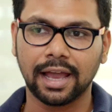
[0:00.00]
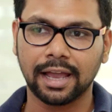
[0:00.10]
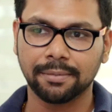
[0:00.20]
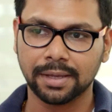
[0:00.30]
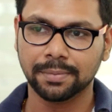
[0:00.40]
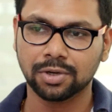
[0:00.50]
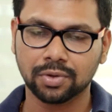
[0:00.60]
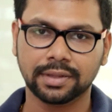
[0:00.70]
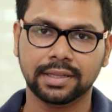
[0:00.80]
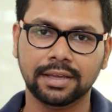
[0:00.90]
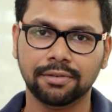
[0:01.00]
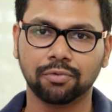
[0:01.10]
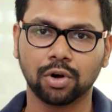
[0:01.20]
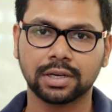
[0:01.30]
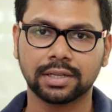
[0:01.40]
I'm able to see
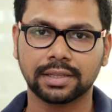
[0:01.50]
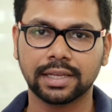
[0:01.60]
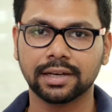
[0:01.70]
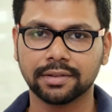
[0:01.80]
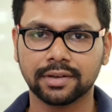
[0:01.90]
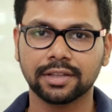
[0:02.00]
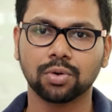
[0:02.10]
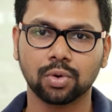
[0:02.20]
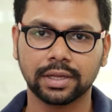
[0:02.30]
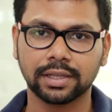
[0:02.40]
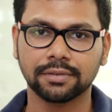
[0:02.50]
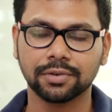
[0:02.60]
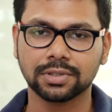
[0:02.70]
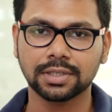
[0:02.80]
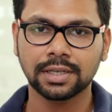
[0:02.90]
what the industry is holding in the
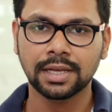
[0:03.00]
future.